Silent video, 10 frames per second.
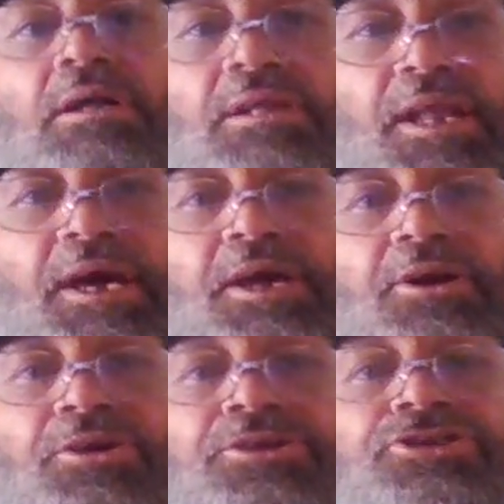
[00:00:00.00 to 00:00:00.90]

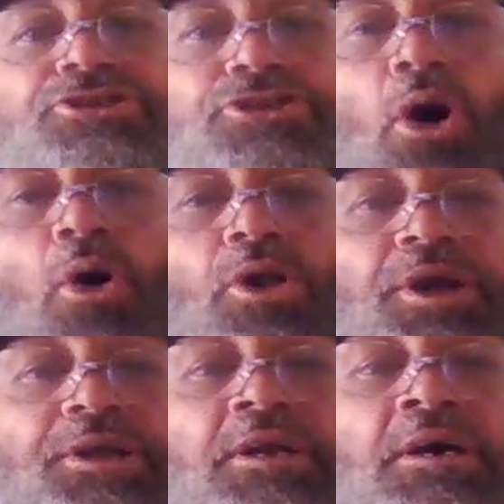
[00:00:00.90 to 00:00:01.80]
later,
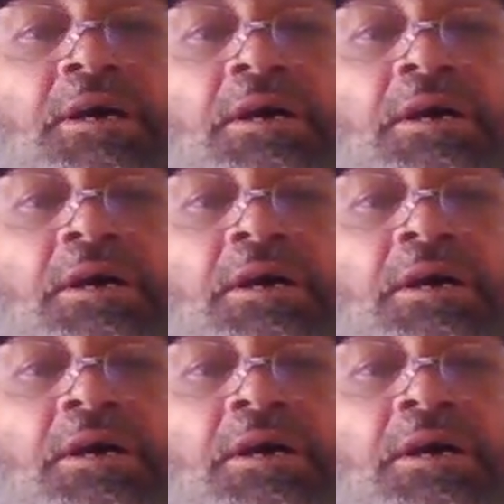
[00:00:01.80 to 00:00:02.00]
stolen.